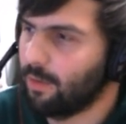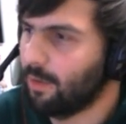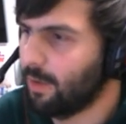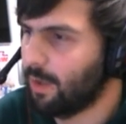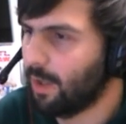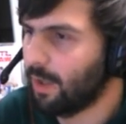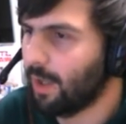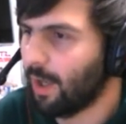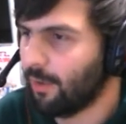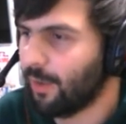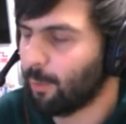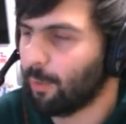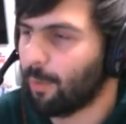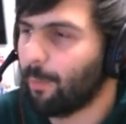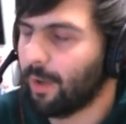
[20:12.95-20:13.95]
I
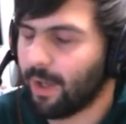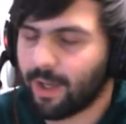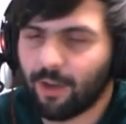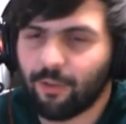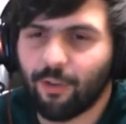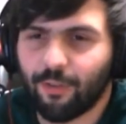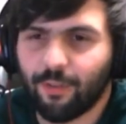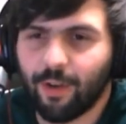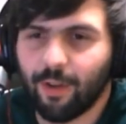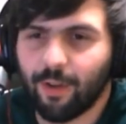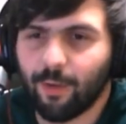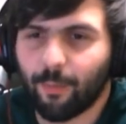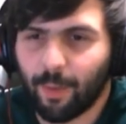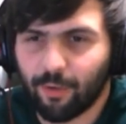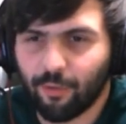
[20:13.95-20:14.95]
think with
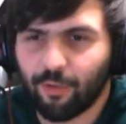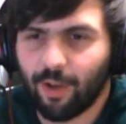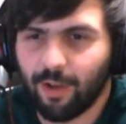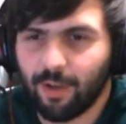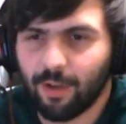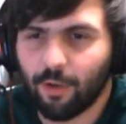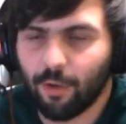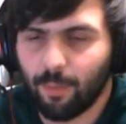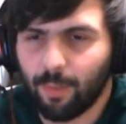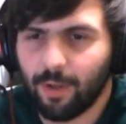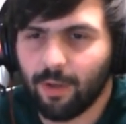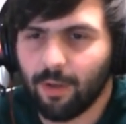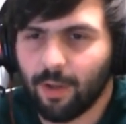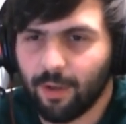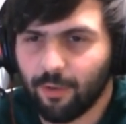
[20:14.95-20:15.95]
special chaining could
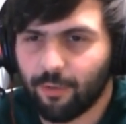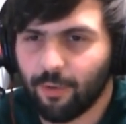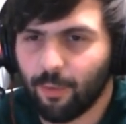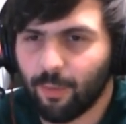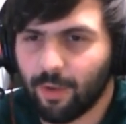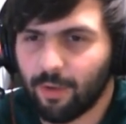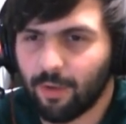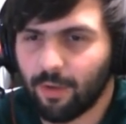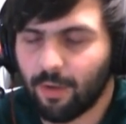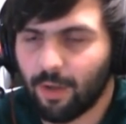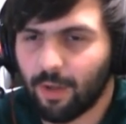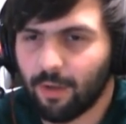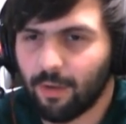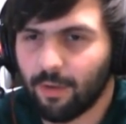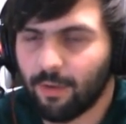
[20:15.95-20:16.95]
be an issue,
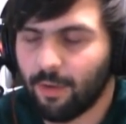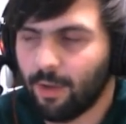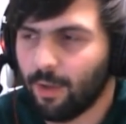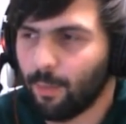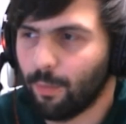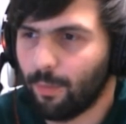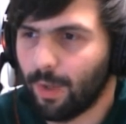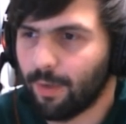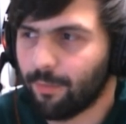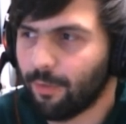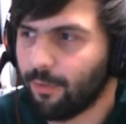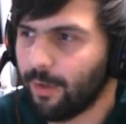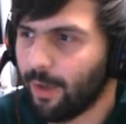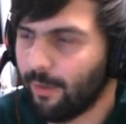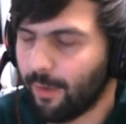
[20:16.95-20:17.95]
and we'll have to
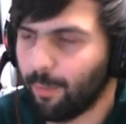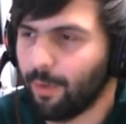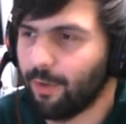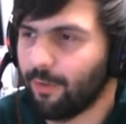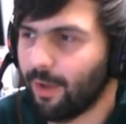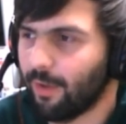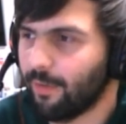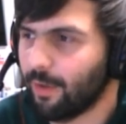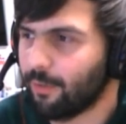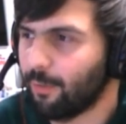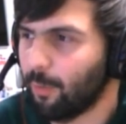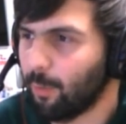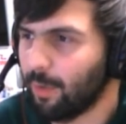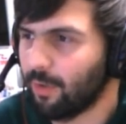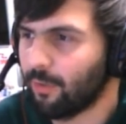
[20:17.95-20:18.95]
see how that plays out next
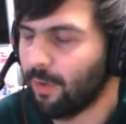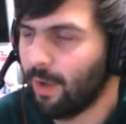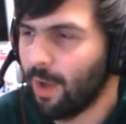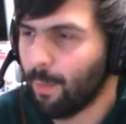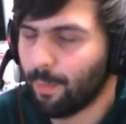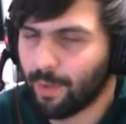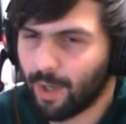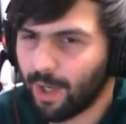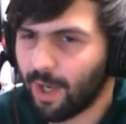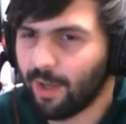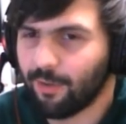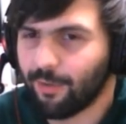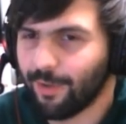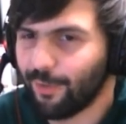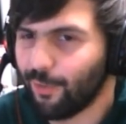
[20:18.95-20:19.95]
few weeks. But I
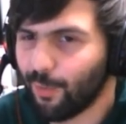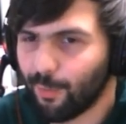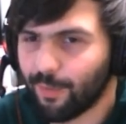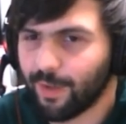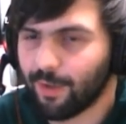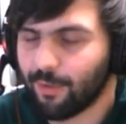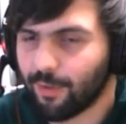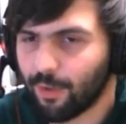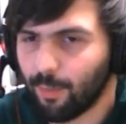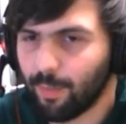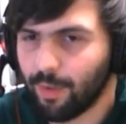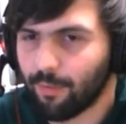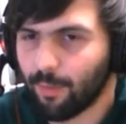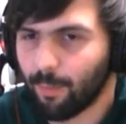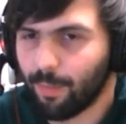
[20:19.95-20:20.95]
honestly don't think it's going to
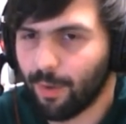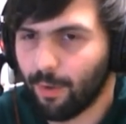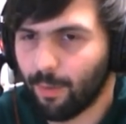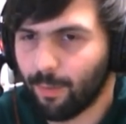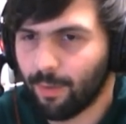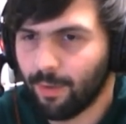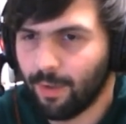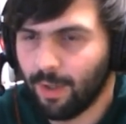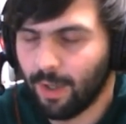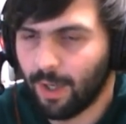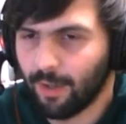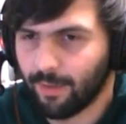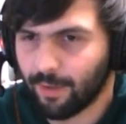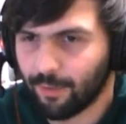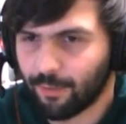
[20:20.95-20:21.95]
be from Poe.
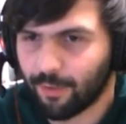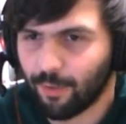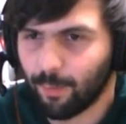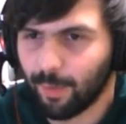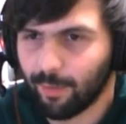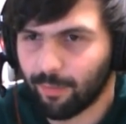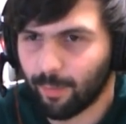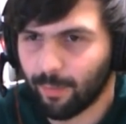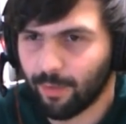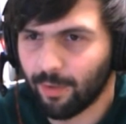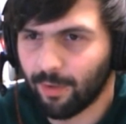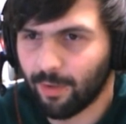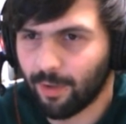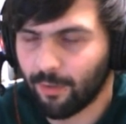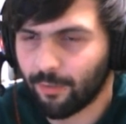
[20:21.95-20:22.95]
I think it's going to be from
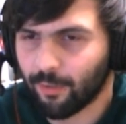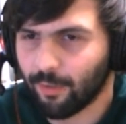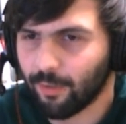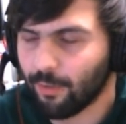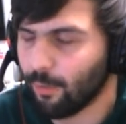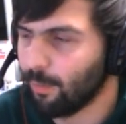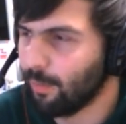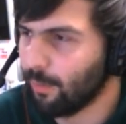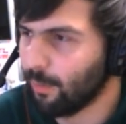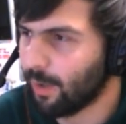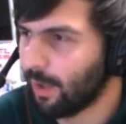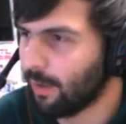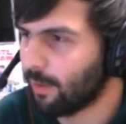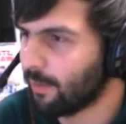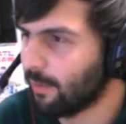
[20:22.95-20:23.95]
a certain little blue
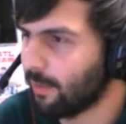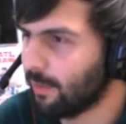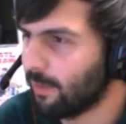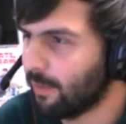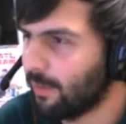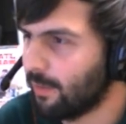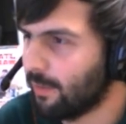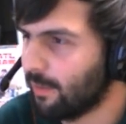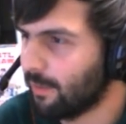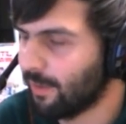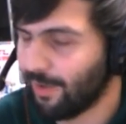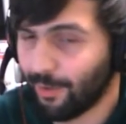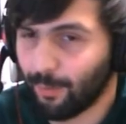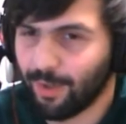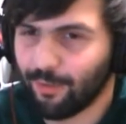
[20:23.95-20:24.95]
character.
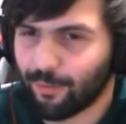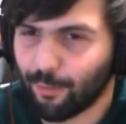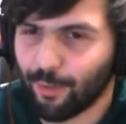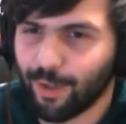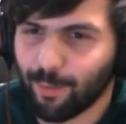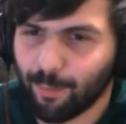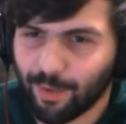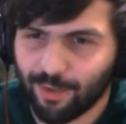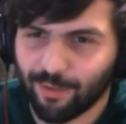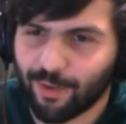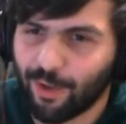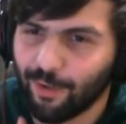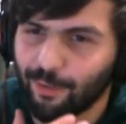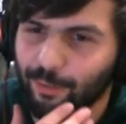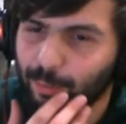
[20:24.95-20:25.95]
Although he's green, but his
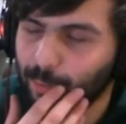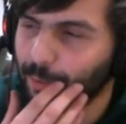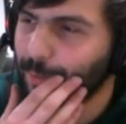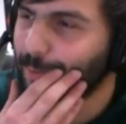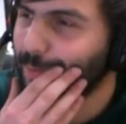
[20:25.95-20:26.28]
color is blue.